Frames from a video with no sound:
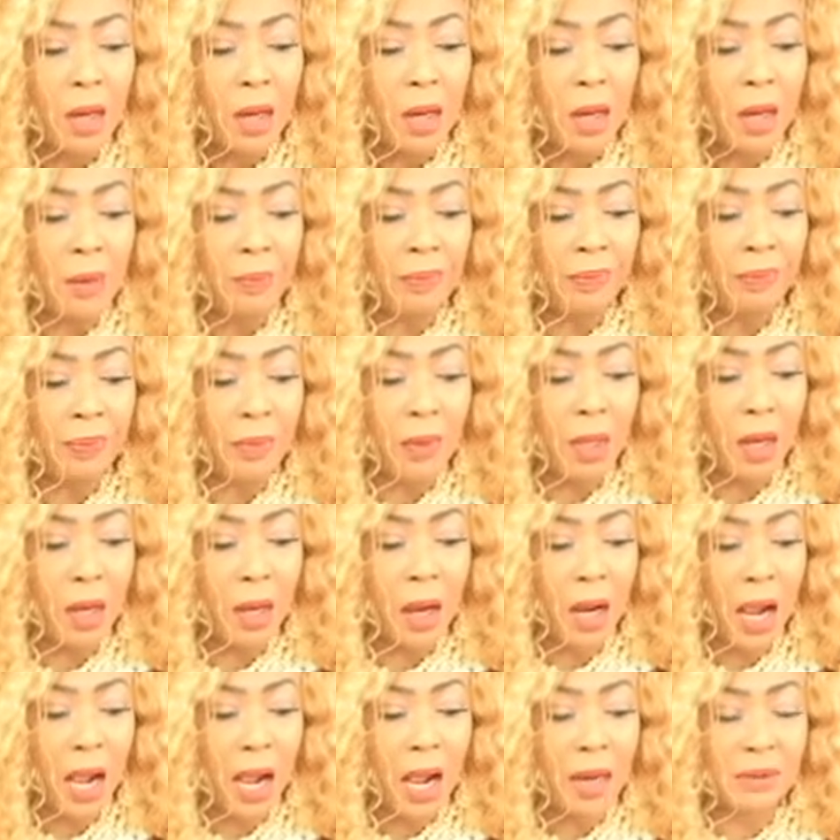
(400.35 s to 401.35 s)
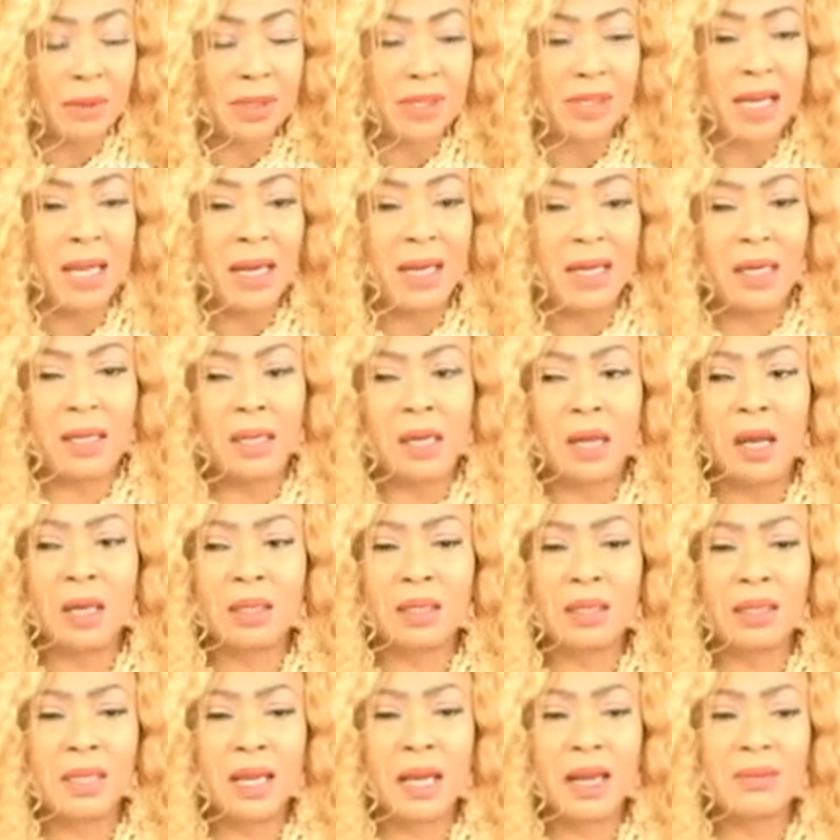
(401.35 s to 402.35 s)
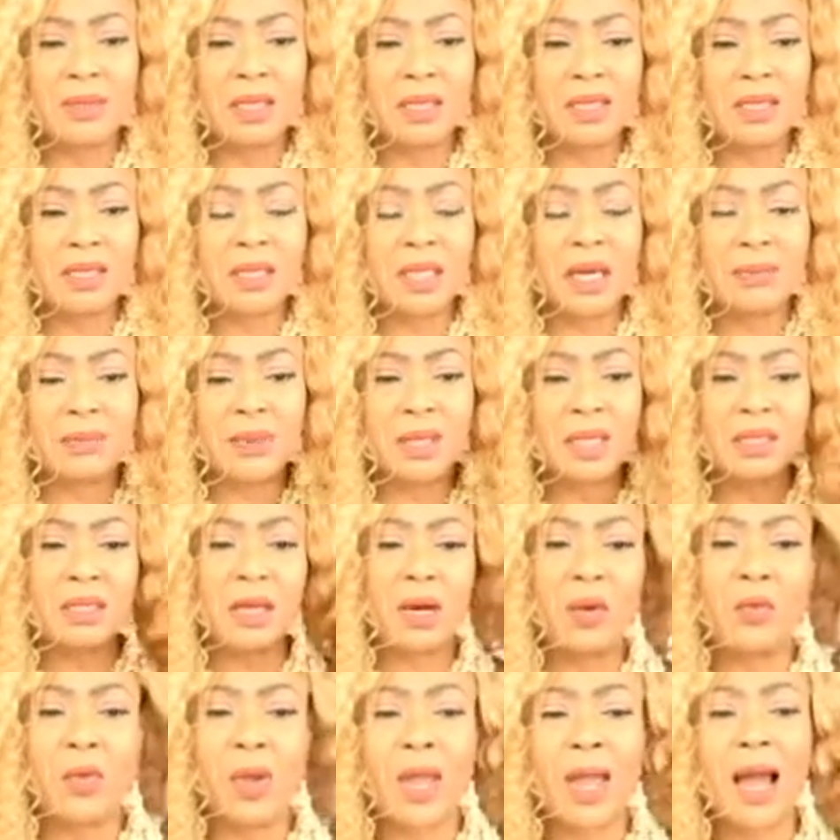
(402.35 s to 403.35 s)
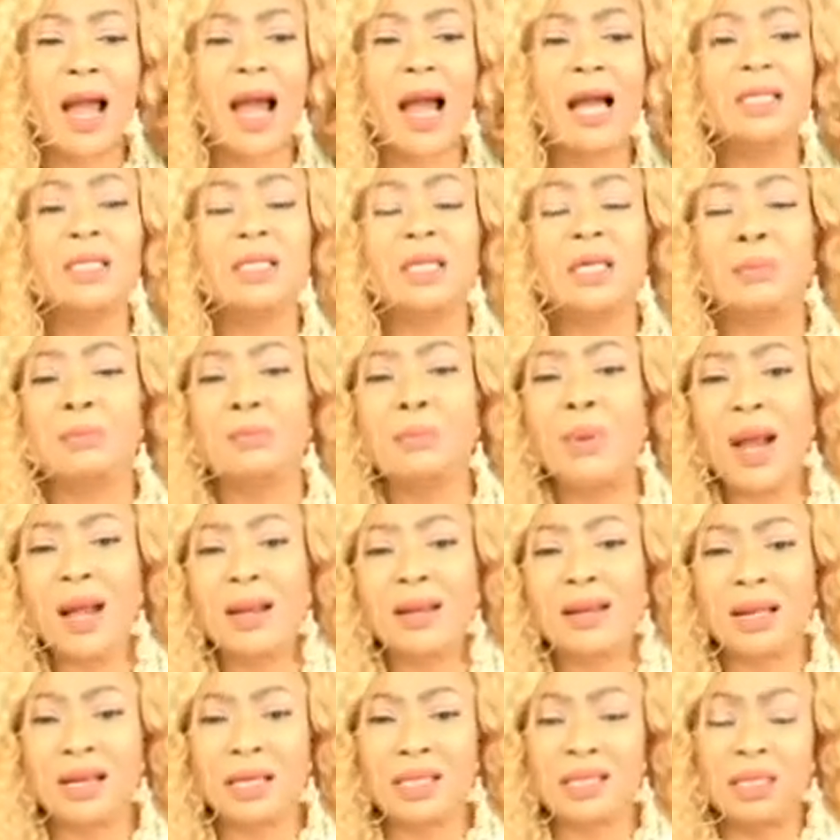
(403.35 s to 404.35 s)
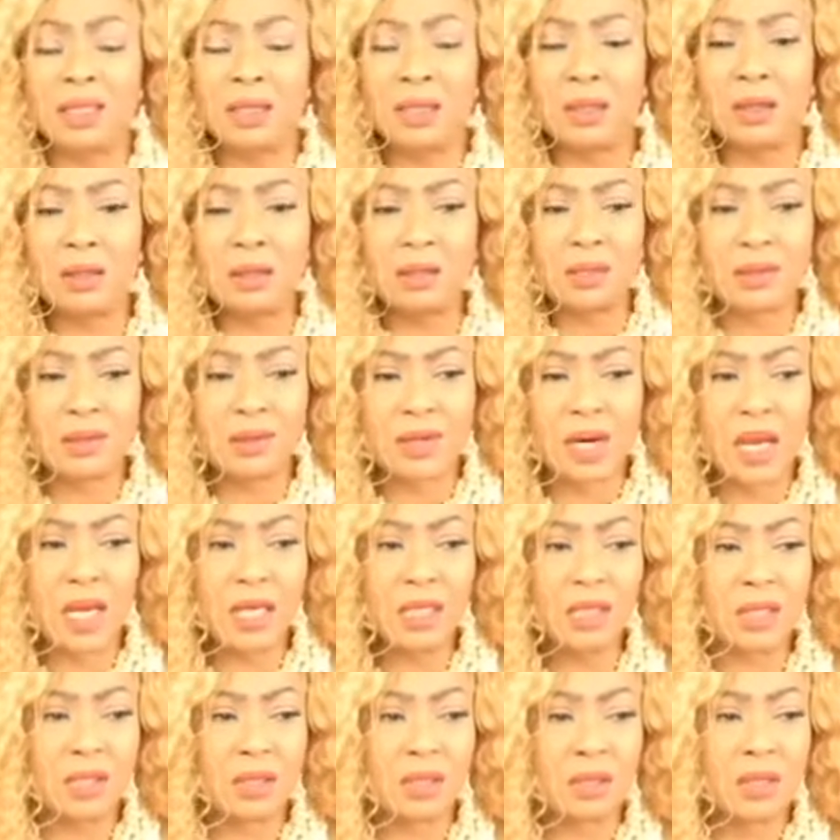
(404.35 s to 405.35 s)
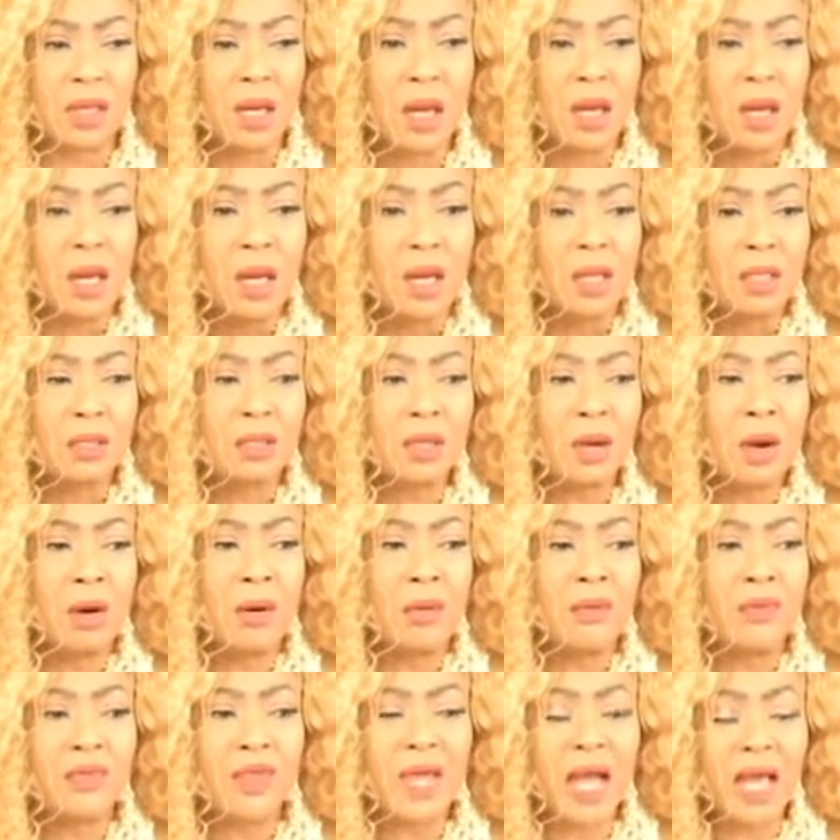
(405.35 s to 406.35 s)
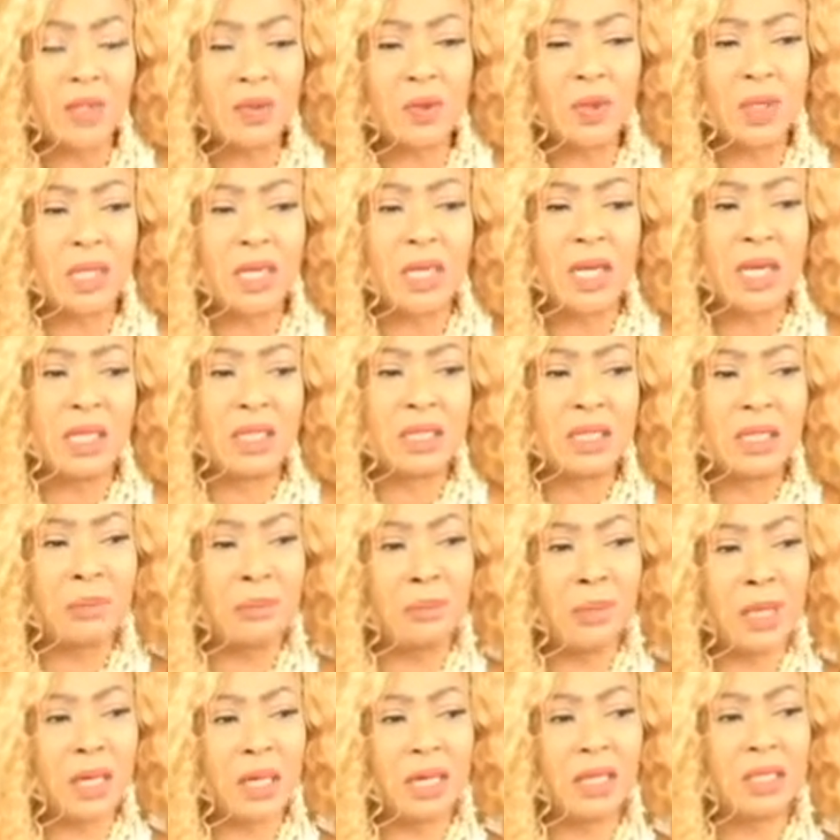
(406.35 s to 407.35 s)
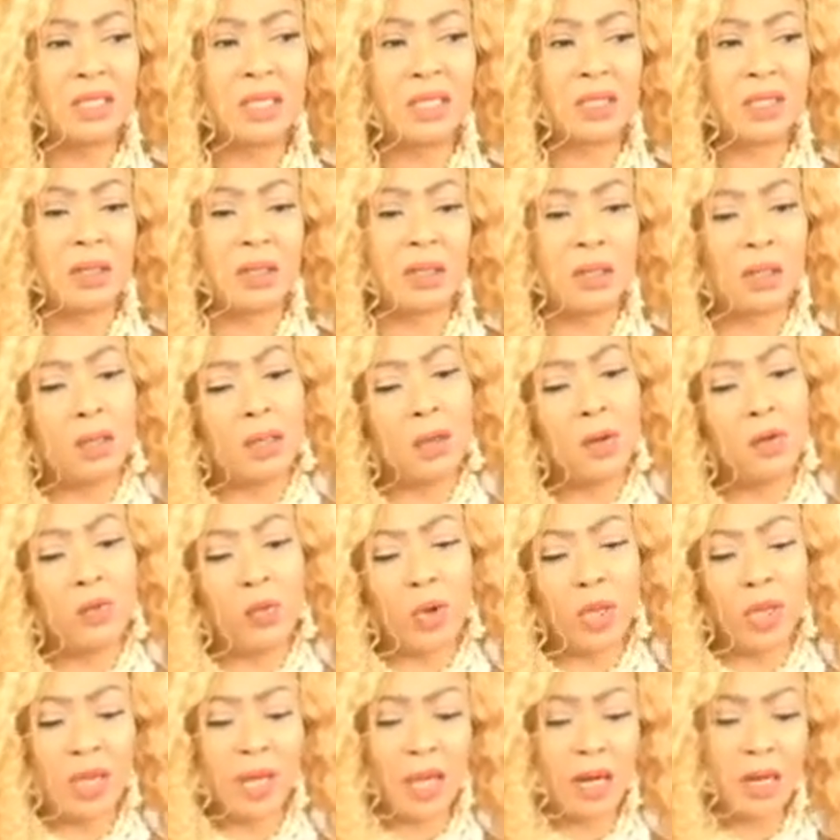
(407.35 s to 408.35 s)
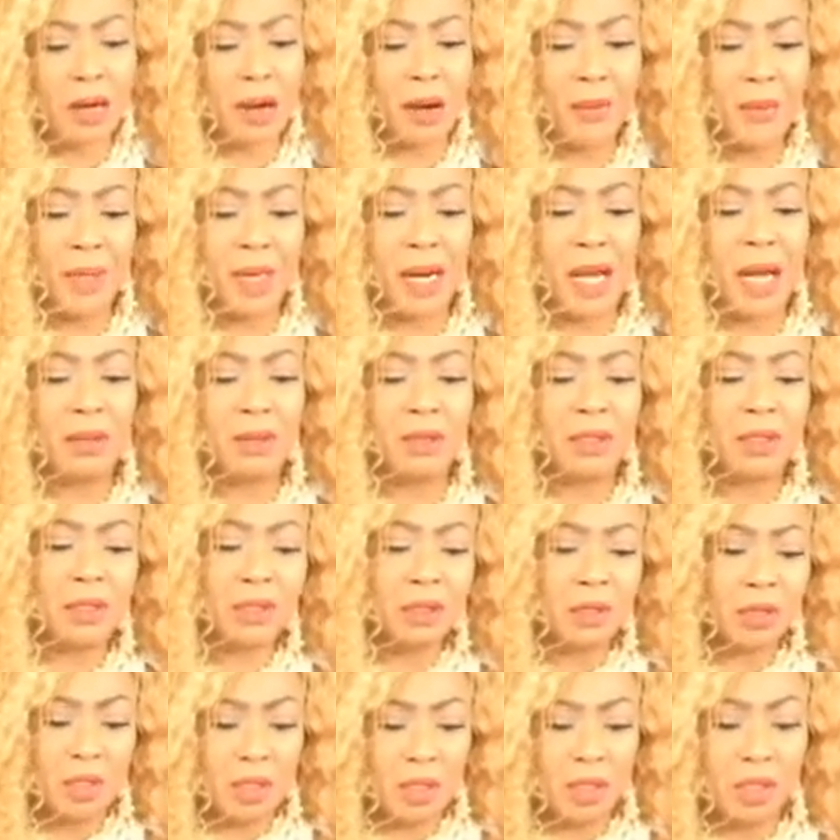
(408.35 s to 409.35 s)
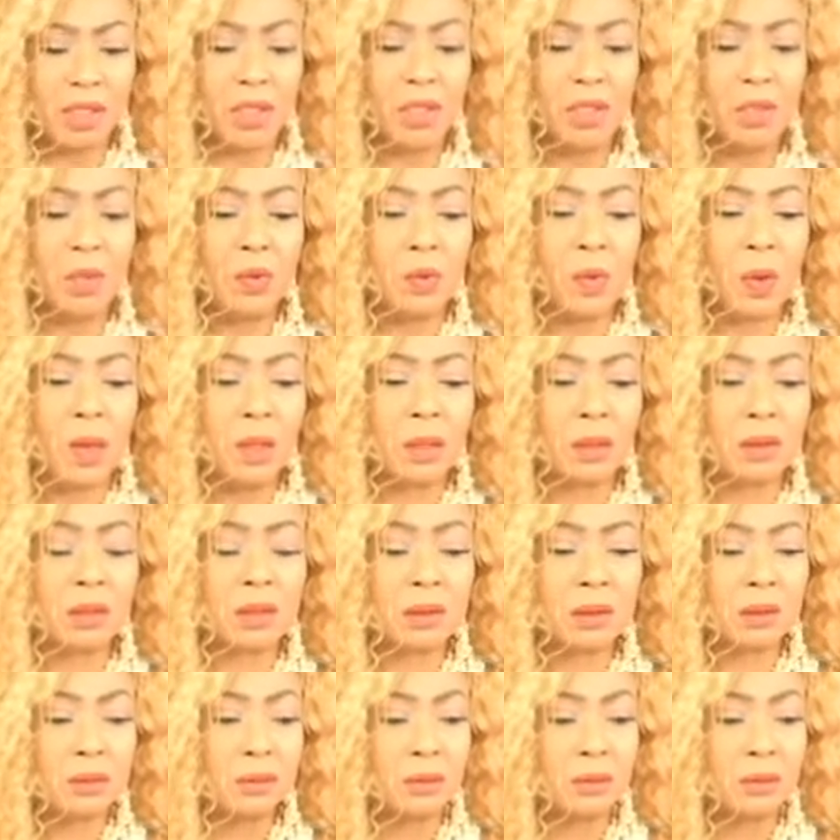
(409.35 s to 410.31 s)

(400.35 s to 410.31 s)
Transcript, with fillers: I was saying in the other last chapters that we are actually partners in God's creation. So that's what it is. The minute we are coming out into this new world